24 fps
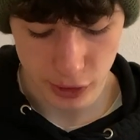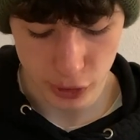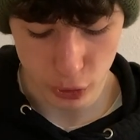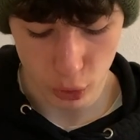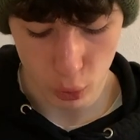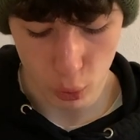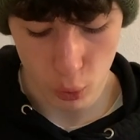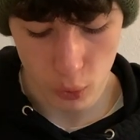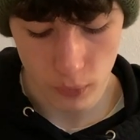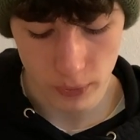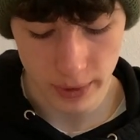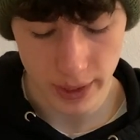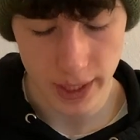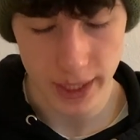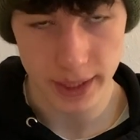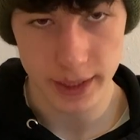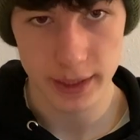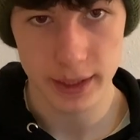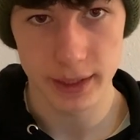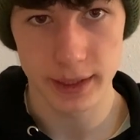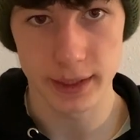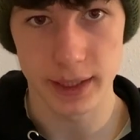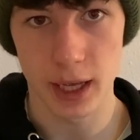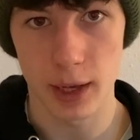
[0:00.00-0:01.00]
all the
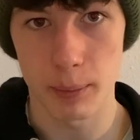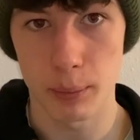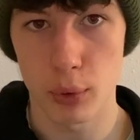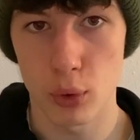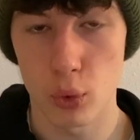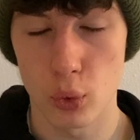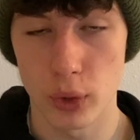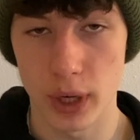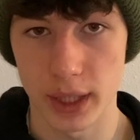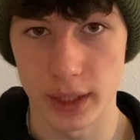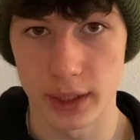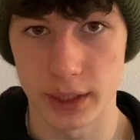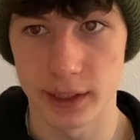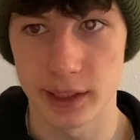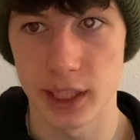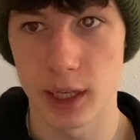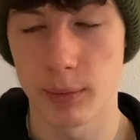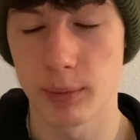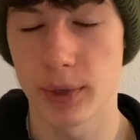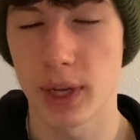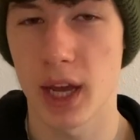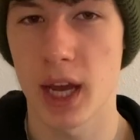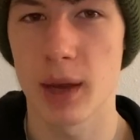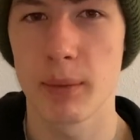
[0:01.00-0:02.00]
laces get pulled at the
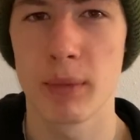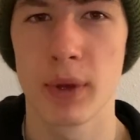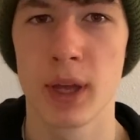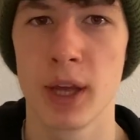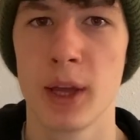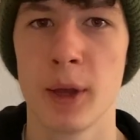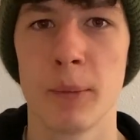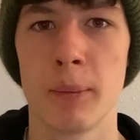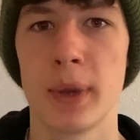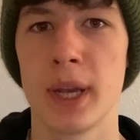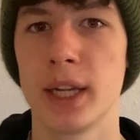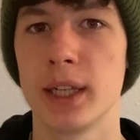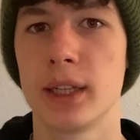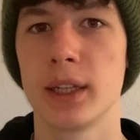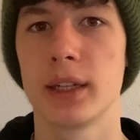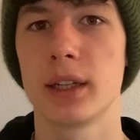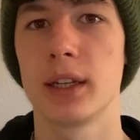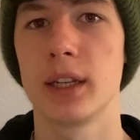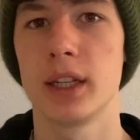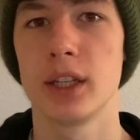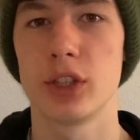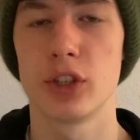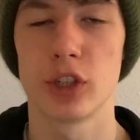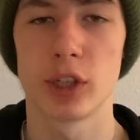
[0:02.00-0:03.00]
same time.
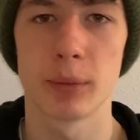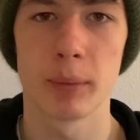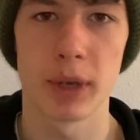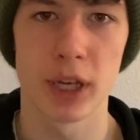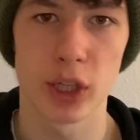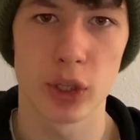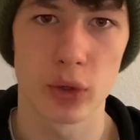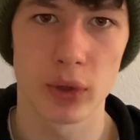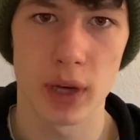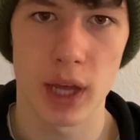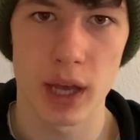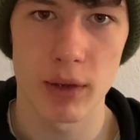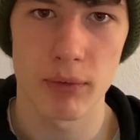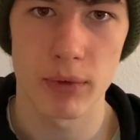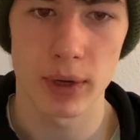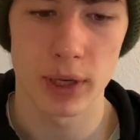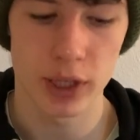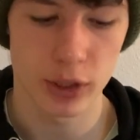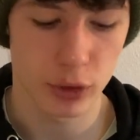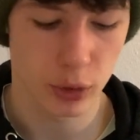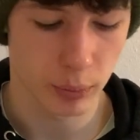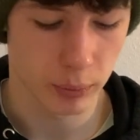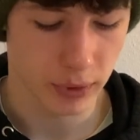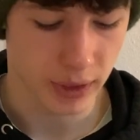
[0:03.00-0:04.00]
Basically just makes your life a
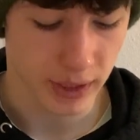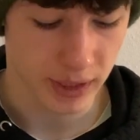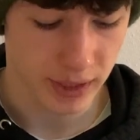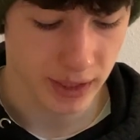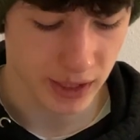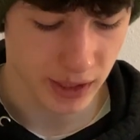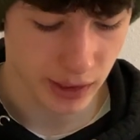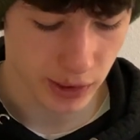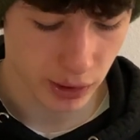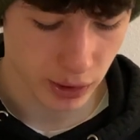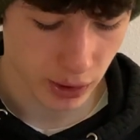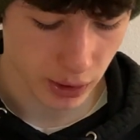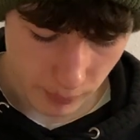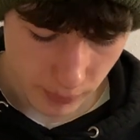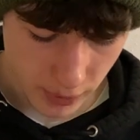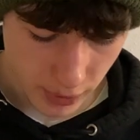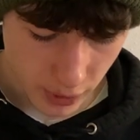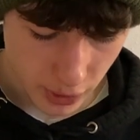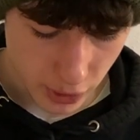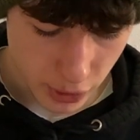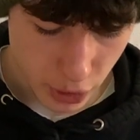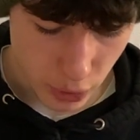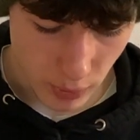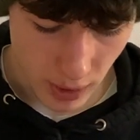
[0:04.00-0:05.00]
little bit easier.
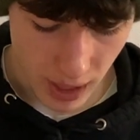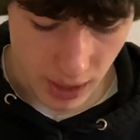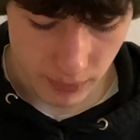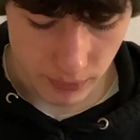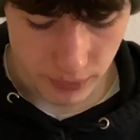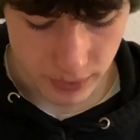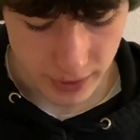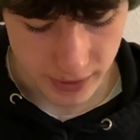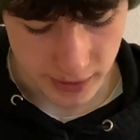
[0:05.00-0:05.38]
You have this